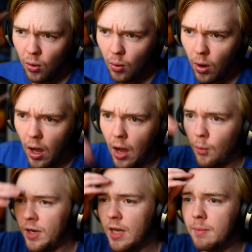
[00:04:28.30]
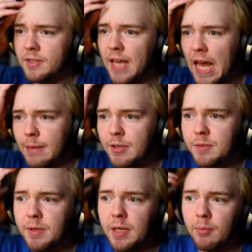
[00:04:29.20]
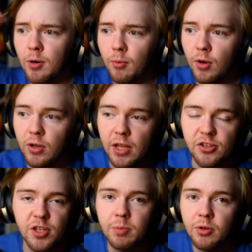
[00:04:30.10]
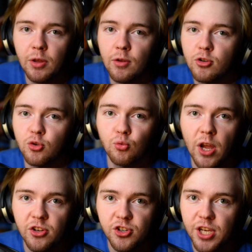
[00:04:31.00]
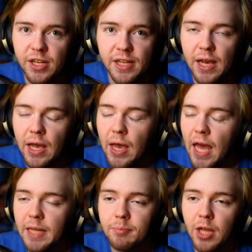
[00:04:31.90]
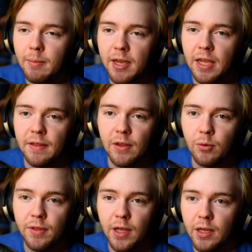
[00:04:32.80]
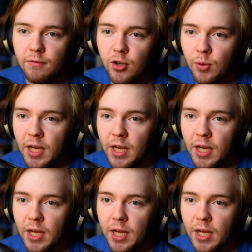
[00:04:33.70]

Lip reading: When it comes to enemies being purple, it just completely throws a wrench into any playmaking that they were thinking of doing.